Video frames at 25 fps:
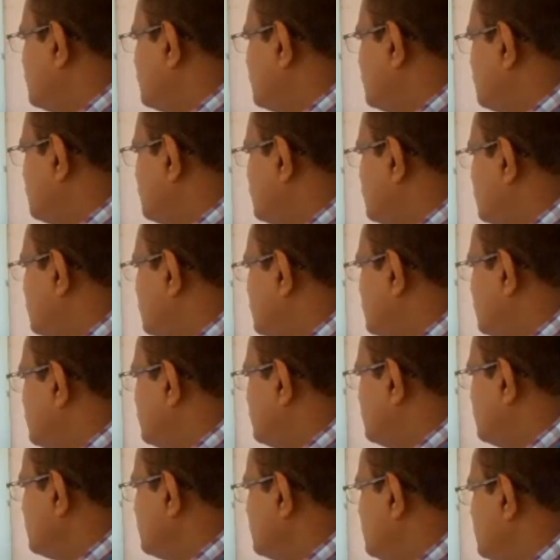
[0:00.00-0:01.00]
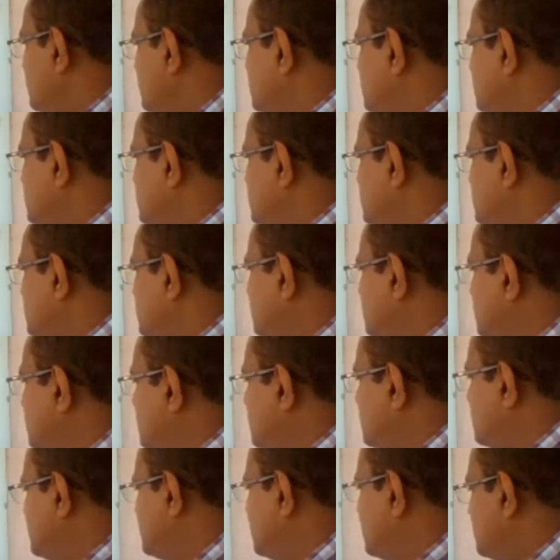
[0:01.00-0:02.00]
so this and this
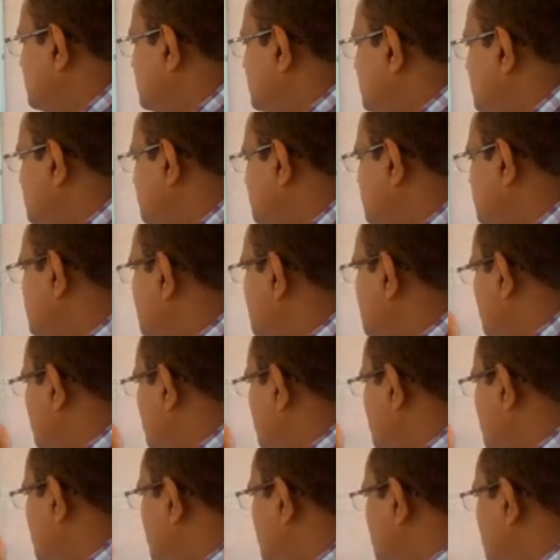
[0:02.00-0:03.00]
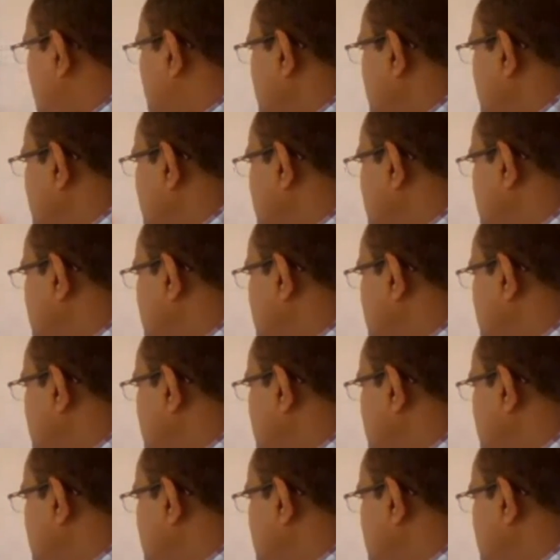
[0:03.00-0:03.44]
will be same, and this